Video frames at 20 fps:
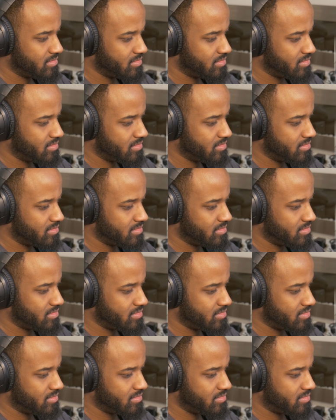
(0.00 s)

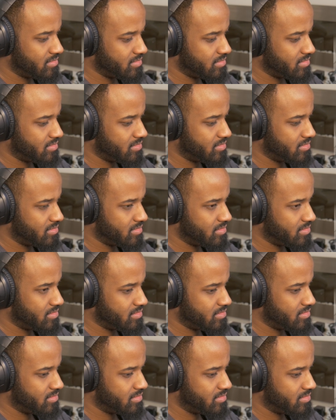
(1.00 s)

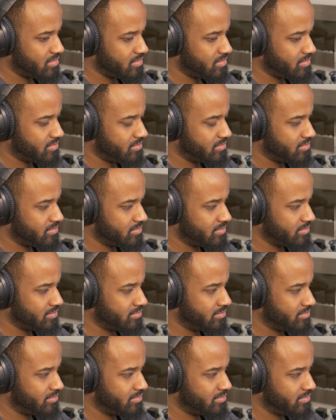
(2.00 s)

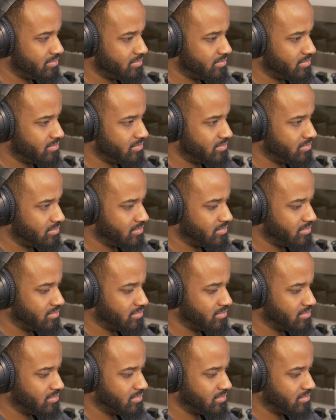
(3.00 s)

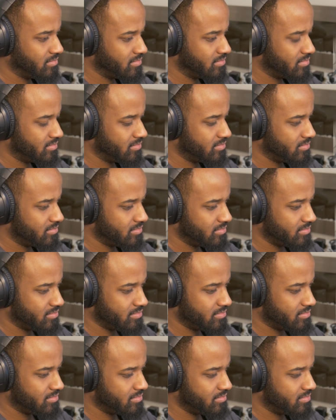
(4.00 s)

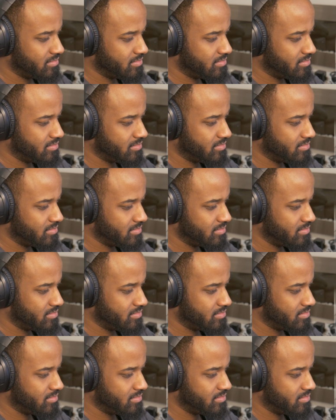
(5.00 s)

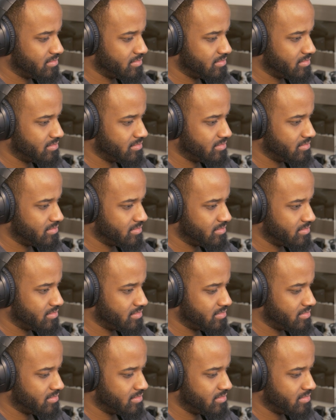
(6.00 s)

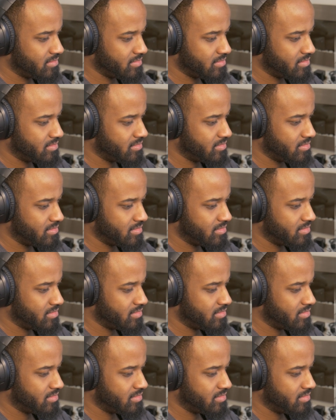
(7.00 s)
Nobody speaks.